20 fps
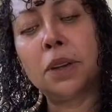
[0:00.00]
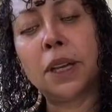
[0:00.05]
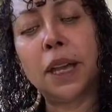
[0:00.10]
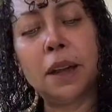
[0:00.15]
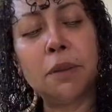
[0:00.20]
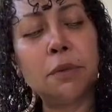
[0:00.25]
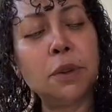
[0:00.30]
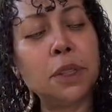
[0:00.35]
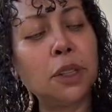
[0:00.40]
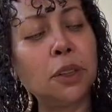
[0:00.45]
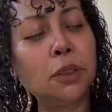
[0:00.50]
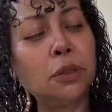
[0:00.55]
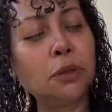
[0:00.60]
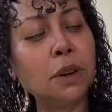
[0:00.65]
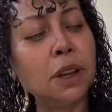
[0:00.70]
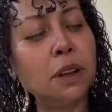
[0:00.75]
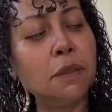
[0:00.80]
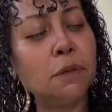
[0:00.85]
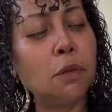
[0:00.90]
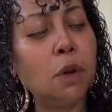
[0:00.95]
Okay, with the
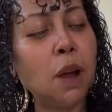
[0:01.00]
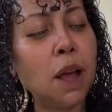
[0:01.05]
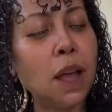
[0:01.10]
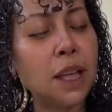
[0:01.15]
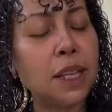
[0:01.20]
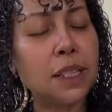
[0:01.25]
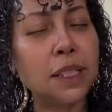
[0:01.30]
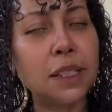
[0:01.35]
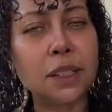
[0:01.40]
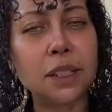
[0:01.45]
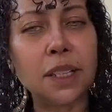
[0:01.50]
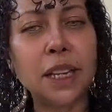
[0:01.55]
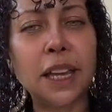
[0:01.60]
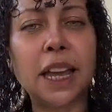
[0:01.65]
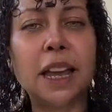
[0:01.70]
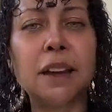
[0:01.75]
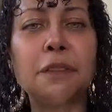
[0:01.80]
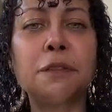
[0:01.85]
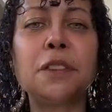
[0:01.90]
Three of Wands, okay,